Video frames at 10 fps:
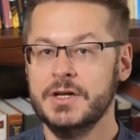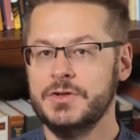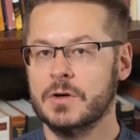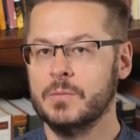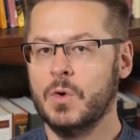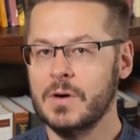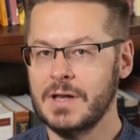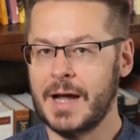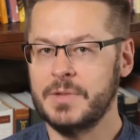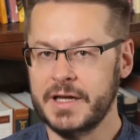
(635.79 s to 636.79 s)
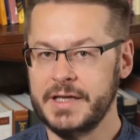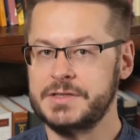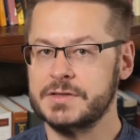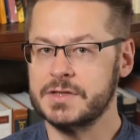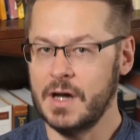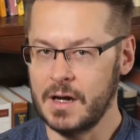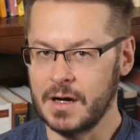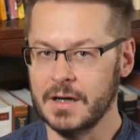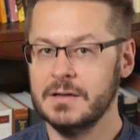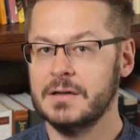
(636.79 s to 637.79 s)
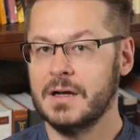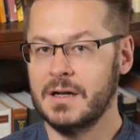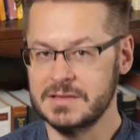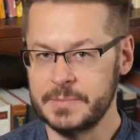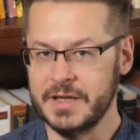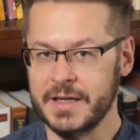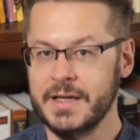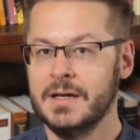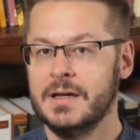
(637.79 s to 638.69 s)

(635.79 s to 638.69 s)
your moral obligations are, ultimately,